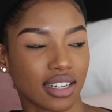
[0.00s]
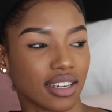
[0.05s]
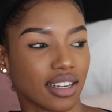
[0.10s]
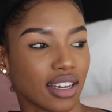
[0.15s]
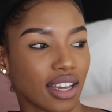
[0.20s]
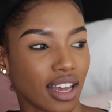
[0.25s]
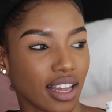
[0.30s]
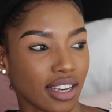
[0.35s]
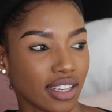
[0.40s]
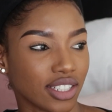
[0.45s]

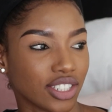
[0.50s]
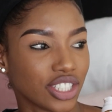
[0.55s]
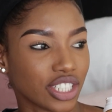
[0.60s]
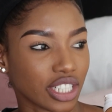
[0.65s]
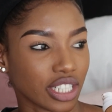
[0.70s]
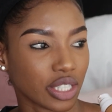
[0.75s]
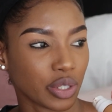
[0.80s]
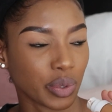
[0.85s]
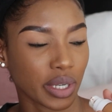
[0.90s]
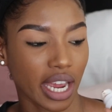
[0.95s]

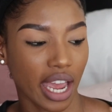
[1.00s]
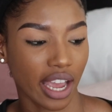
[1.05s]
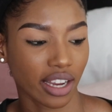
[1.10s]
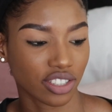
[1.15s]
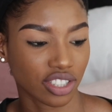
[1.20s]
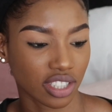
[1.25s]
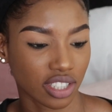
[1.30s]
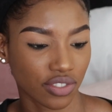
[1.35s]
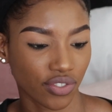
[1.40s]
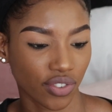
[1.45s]
allergy
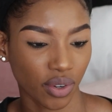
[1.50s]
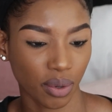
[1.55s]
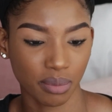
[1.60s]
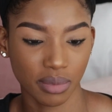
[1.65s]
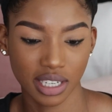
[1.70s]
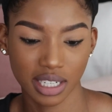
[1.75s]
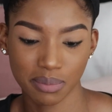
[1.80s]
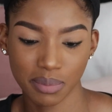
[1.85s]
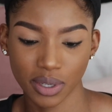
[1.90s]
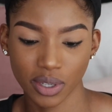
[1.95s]
reactions from
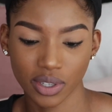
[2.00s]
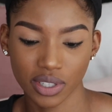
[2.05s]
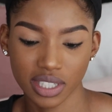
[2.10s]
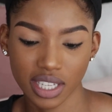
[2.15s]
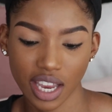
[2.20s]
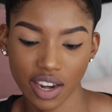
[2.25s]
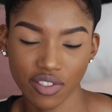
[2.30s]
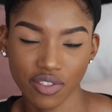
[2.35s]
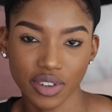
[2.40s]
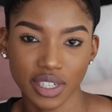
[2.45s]
it, because
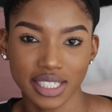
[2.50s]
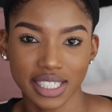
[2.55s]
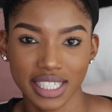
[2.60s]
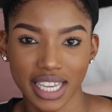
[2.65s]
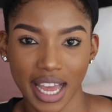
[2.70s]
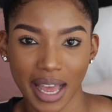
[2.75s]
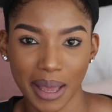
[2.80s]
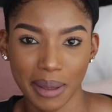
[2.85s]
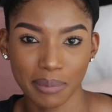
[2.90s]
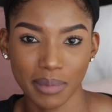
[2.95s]
every
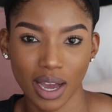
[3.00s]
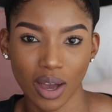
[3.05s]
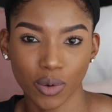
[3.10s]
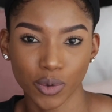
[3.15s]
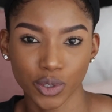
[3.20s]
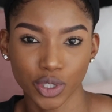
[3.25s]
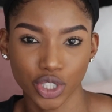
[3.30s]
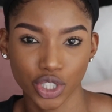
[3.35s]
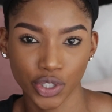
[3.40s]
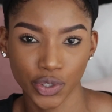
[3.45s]
time I
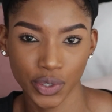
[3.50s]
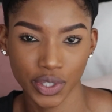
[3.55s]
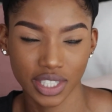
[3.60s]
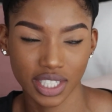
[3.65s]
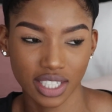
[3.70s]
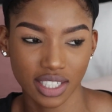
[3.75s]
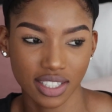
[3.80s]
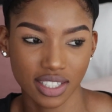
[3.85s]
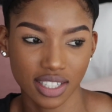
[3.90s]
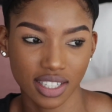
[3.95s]
would use
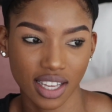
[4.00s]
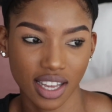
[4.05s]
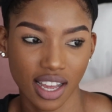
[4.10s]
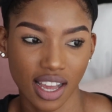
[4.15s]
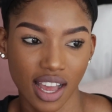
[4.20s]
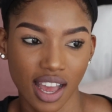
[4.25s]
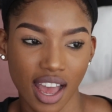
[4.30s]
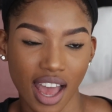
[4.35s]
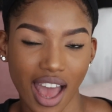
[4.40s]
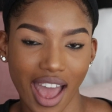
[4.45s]
it,
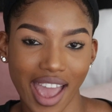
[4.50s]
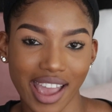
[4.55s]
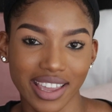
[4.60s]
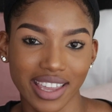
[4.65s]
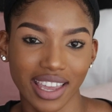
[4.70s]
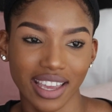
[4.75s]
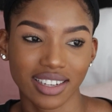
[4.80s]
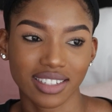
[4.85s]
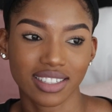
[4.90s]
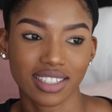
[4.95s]
I
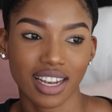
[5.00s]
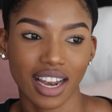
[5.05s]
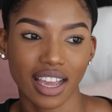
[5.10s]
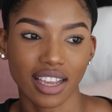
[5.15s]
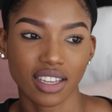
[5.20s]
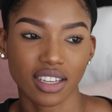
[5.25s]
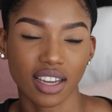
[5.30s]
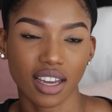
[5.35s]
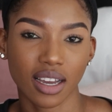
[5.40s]
get like